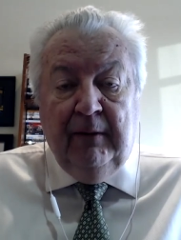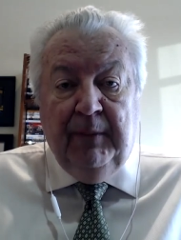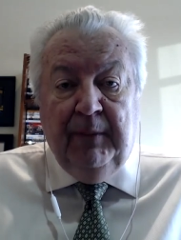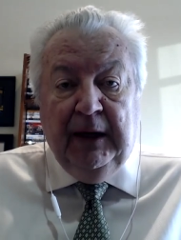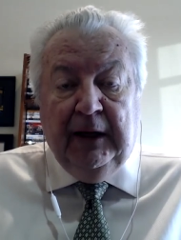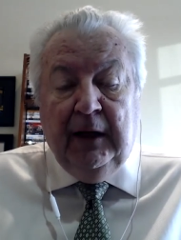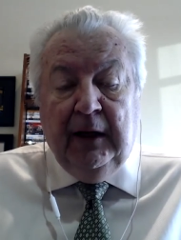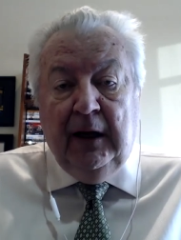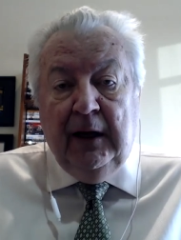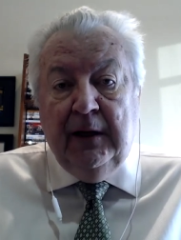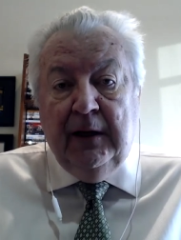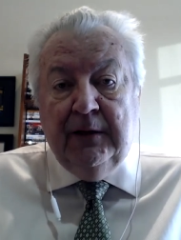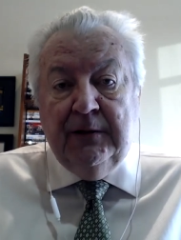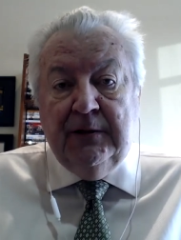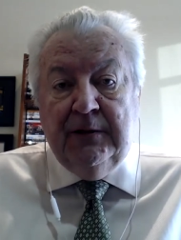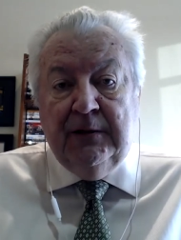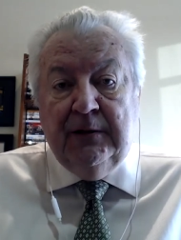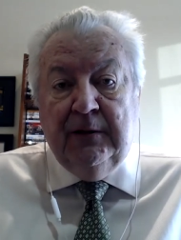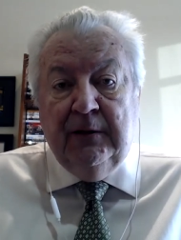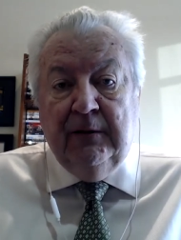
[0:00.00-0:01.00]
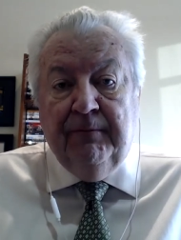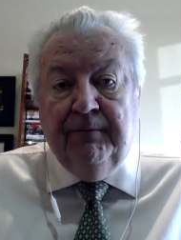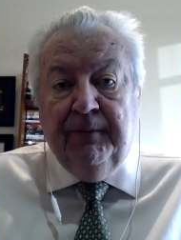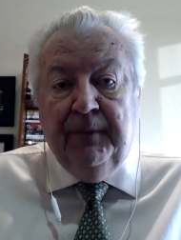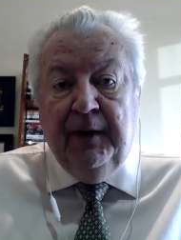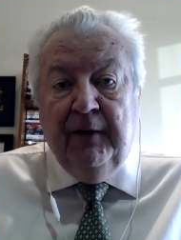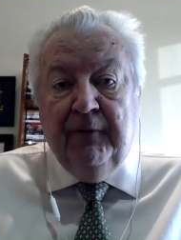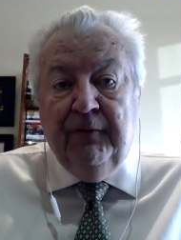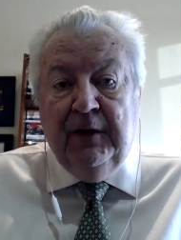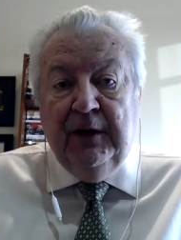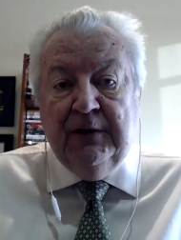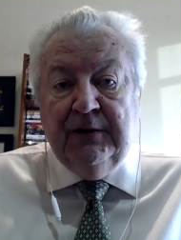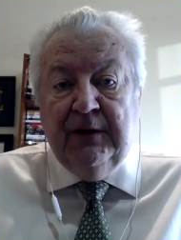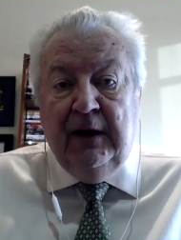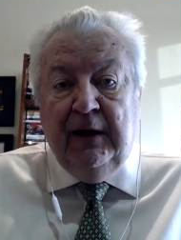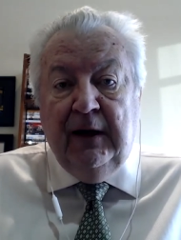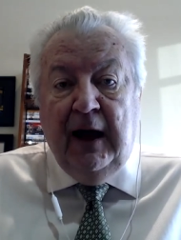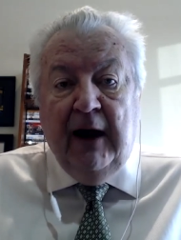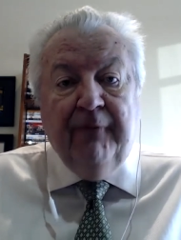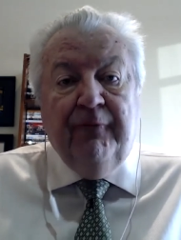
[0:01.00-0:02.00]
because of this
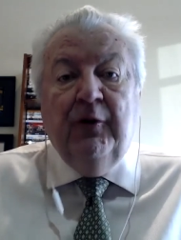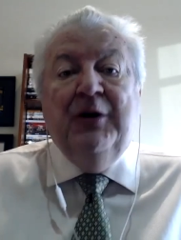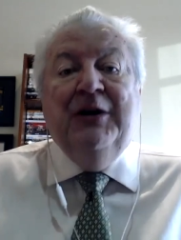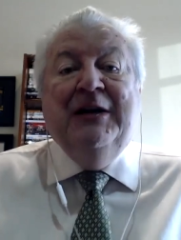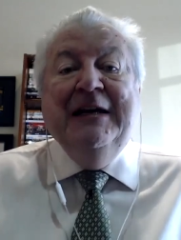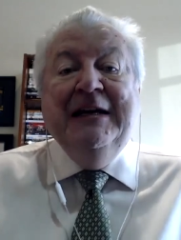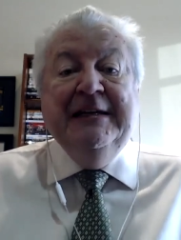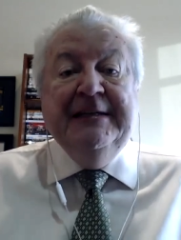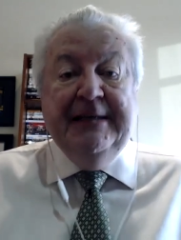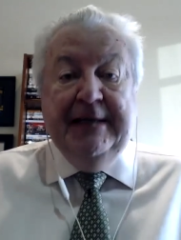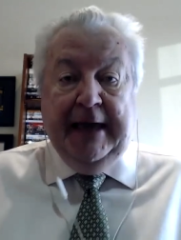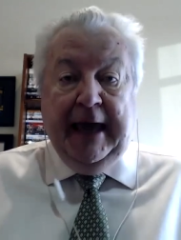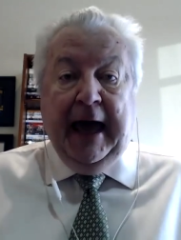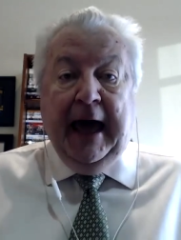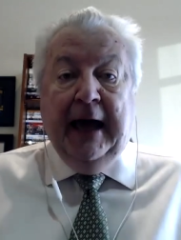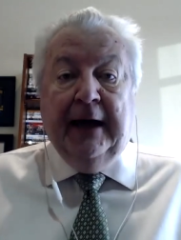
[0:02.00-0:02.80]
aphrodisiac